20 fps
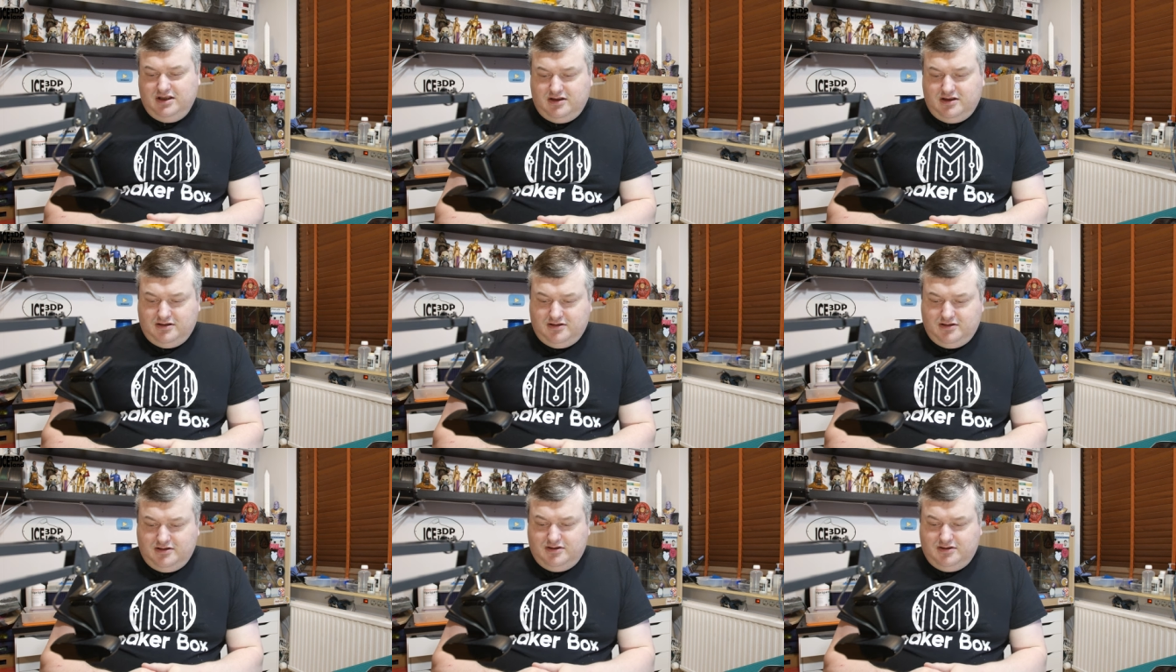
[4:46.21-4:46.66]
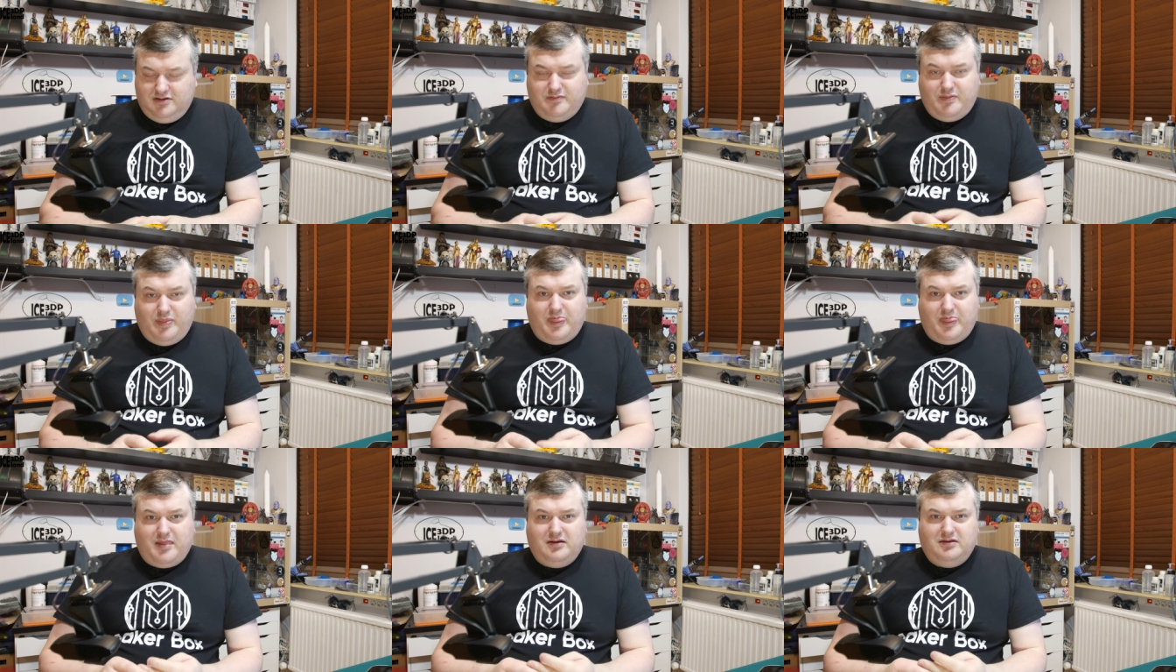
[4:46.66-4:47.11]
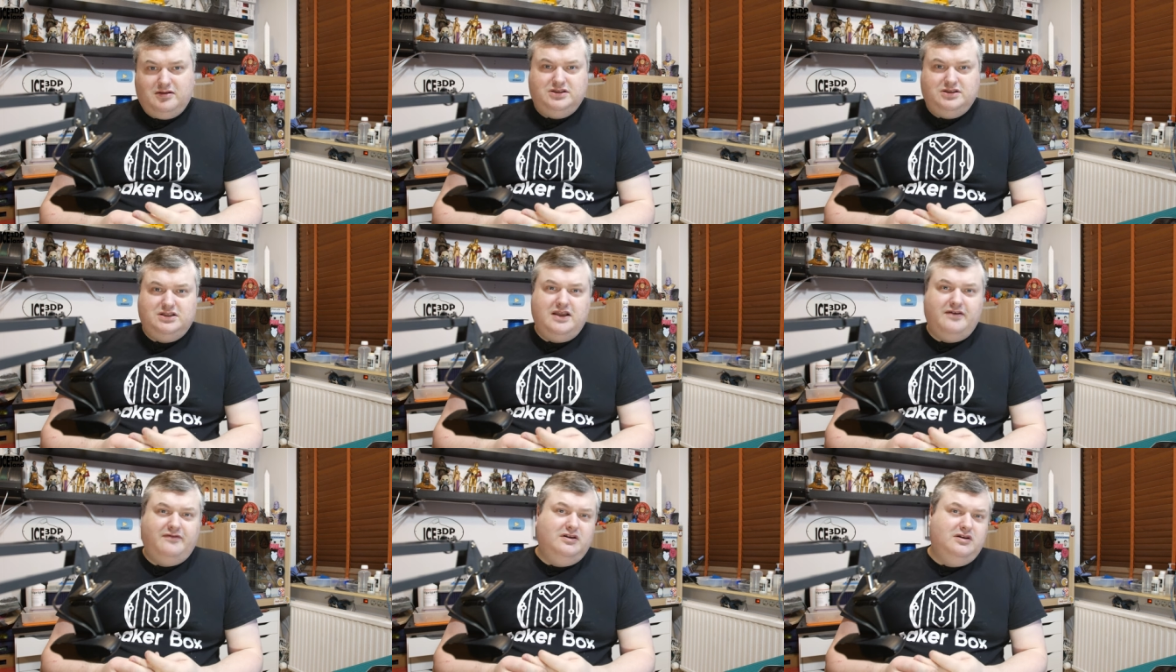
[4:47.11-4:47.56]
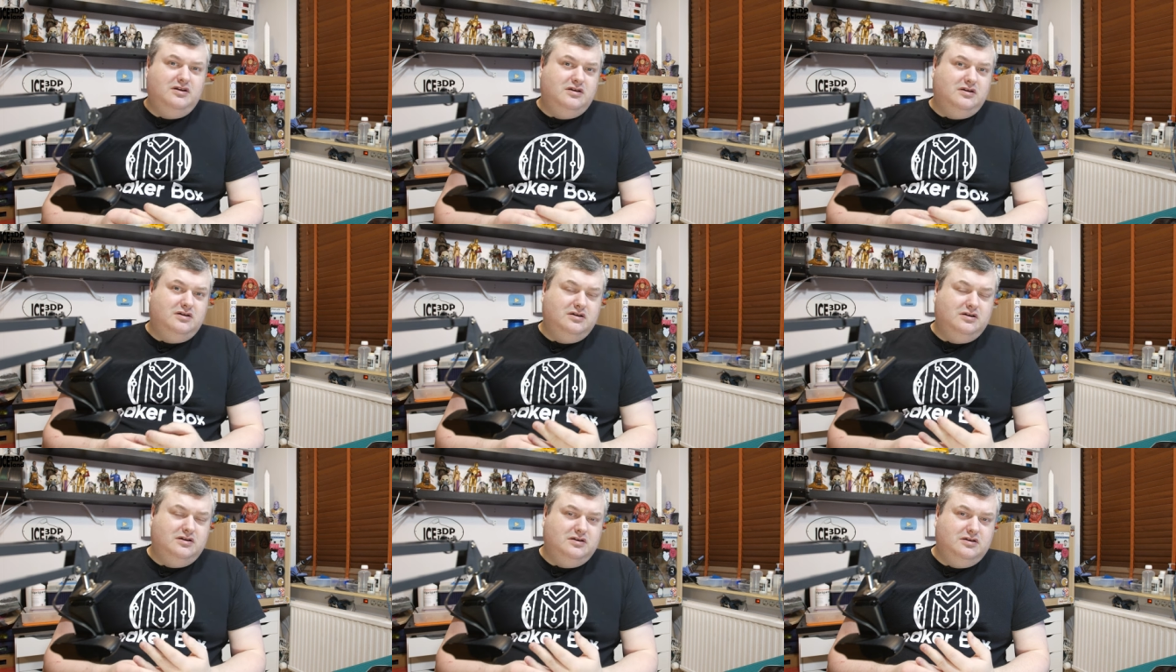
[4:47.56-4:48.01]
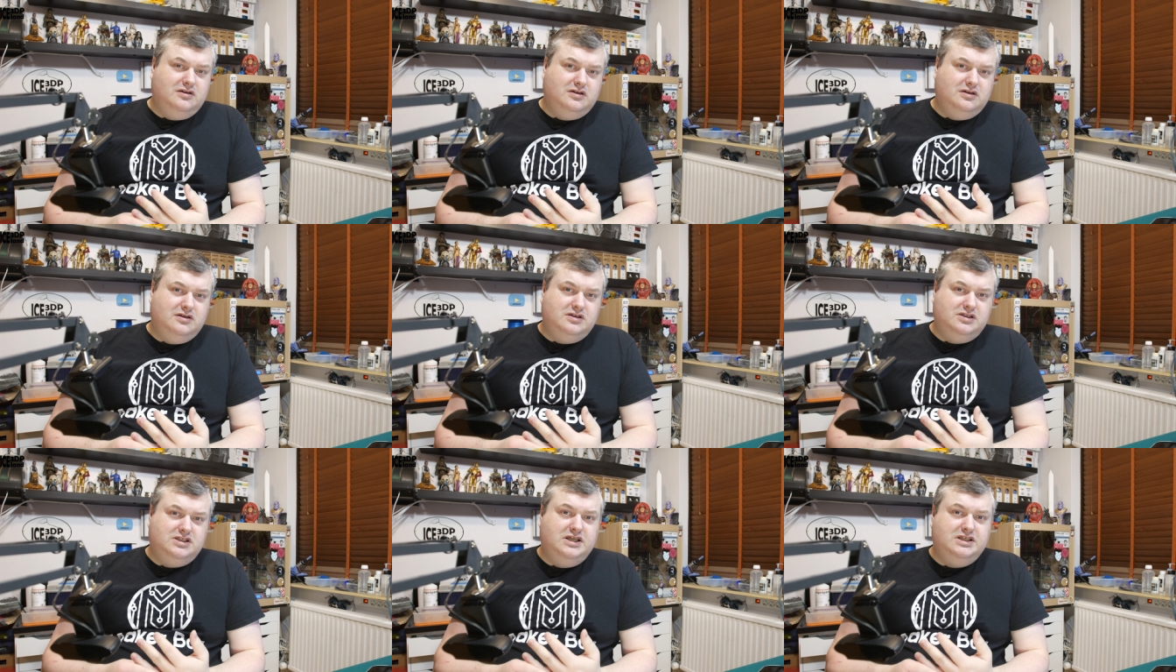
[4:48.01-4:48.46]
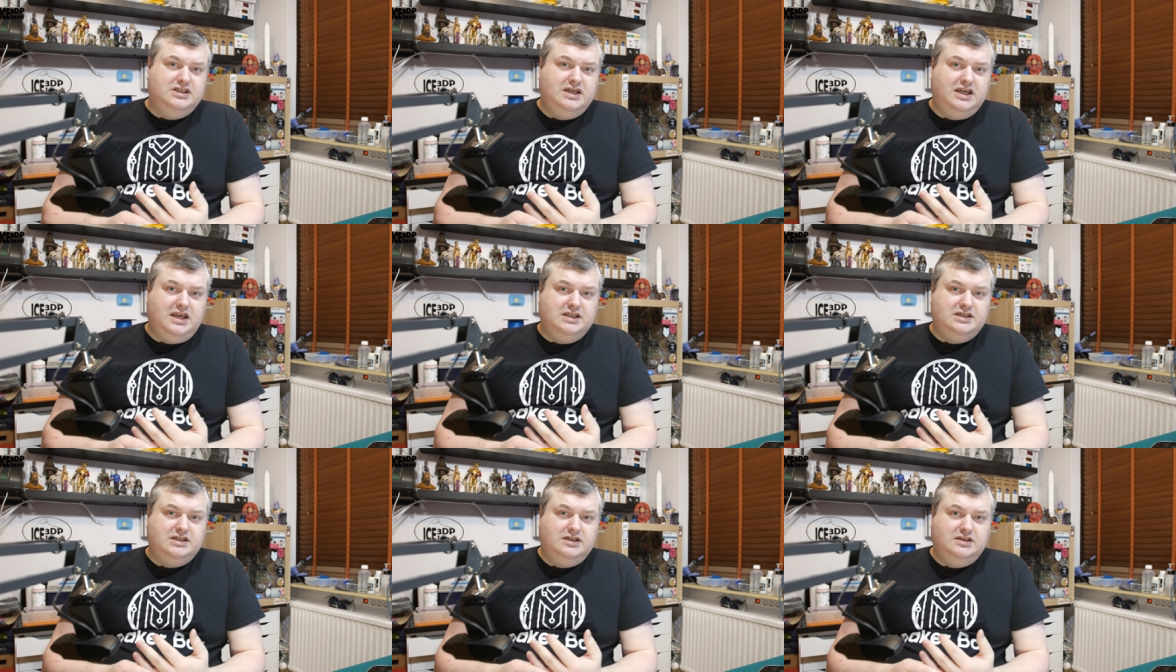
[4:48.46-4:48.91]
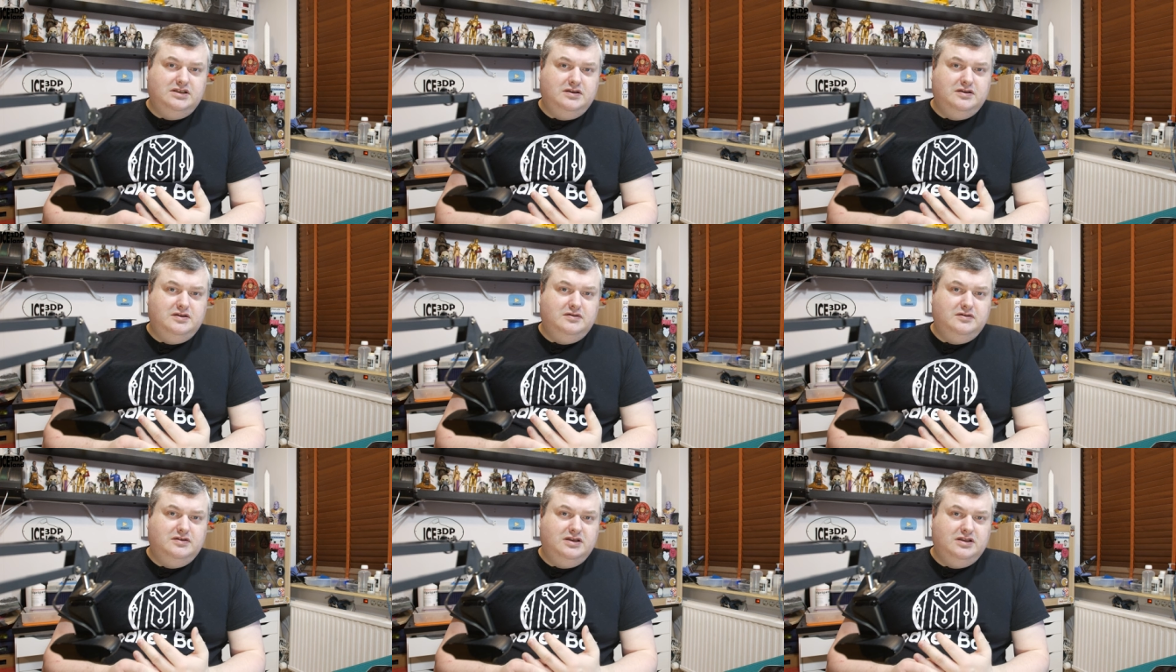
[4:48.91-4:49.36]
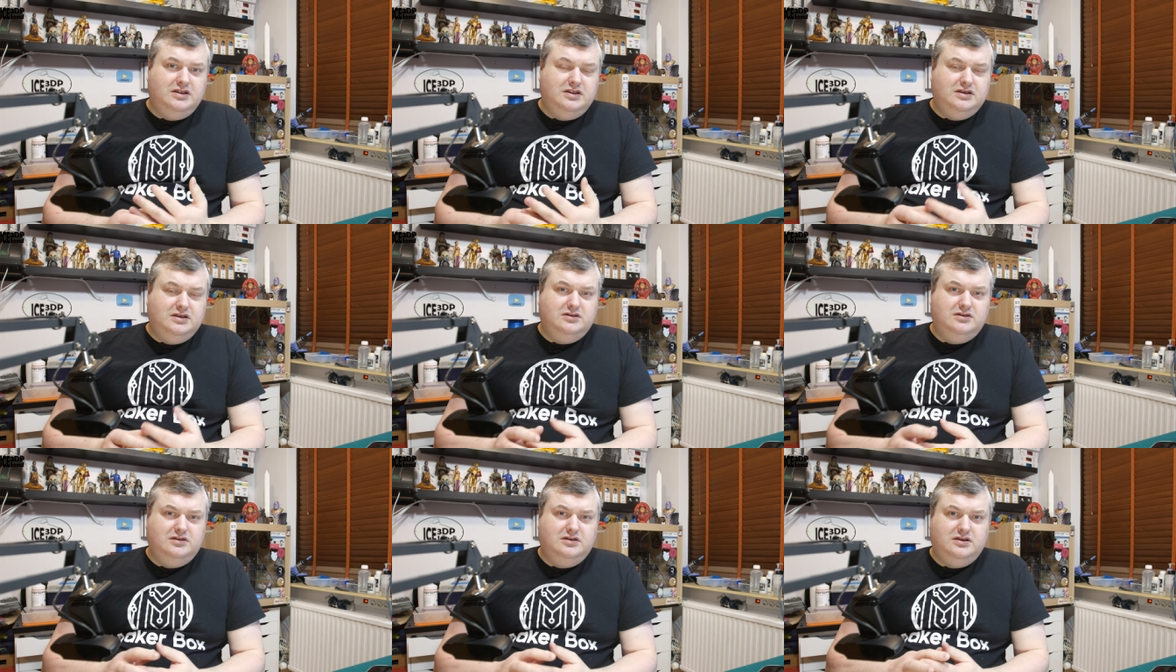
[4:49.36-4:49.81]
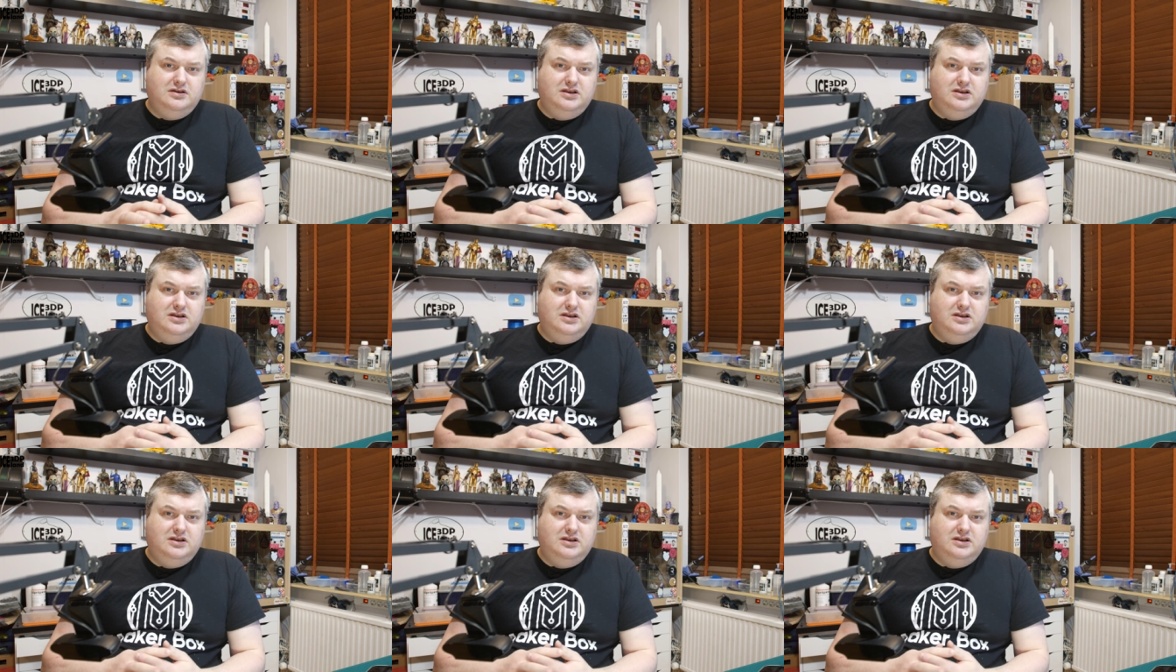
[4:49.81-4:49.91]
Um, Stefan uh, C N C Kitchen did, uh,